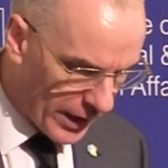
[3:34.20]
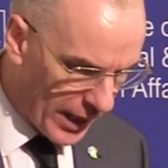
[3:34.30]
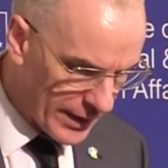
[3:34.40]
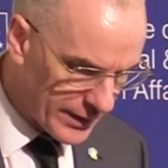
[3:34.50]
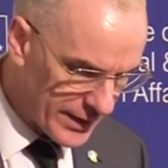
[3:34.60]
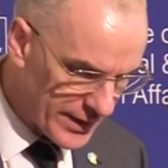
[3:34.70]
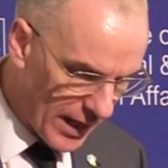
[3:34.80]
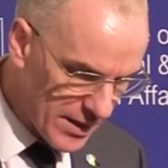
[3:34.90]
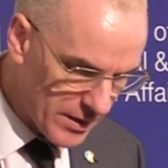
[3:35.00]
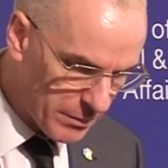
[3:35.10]
uh, at the
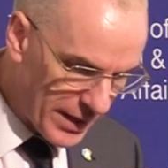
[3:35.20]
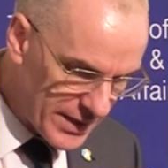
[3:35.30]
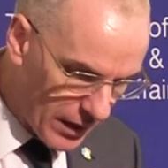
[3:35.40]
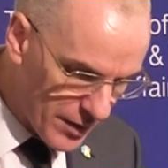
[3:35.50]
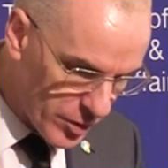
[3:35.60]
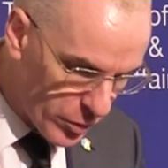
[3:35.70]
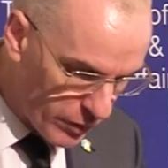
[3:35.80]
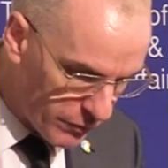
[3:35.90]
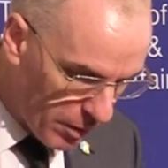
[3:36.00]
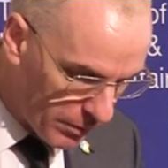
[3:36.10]
Nelson Mandela
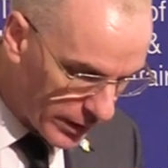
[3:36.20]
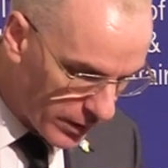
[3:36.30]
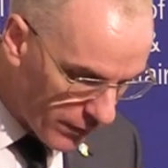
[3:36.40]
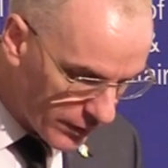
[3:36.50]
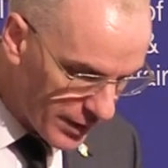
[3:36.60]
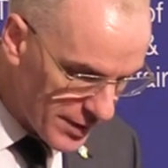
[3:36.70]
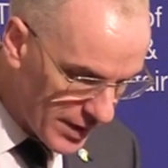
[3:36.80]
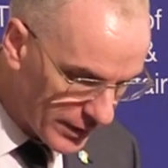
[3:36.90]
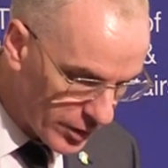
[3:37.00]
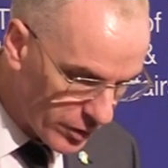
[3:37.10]
School of Public
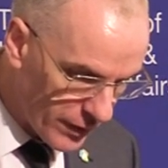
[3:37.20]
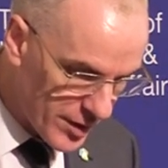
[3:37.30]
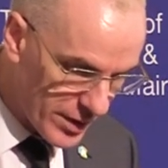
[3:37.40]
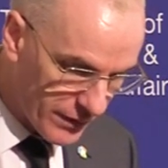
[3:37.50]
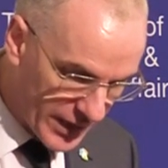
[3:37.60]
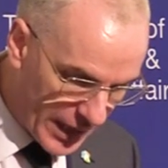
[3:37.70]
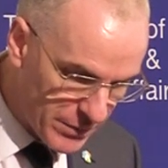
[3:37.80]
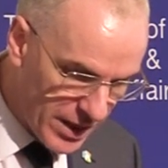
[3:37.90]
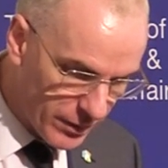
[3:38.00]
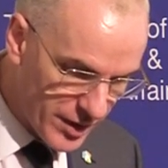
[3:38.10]
Governance at the University of
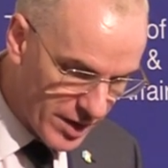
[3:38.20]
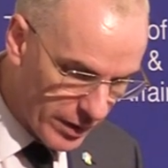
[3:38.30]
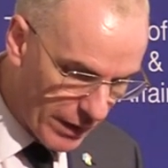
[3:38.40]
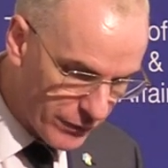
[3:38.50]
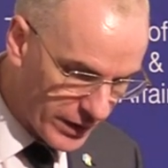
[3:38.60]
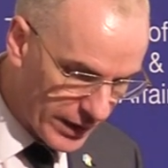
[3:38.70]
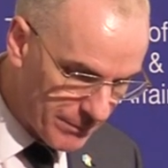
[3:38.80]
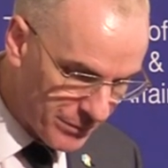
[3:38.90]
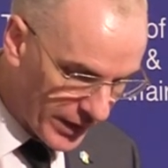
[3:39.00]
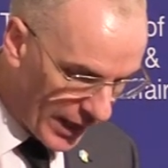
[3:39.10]
Cape Town in South
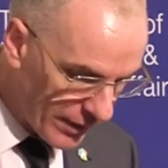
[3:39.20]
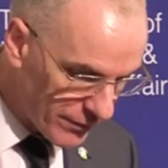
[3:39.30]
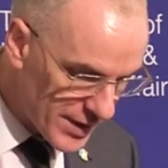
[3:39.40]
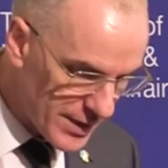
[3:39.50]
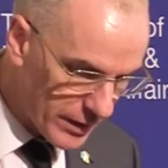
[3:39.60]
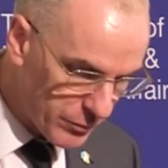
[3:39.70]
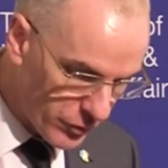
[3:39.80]
Africa and visiting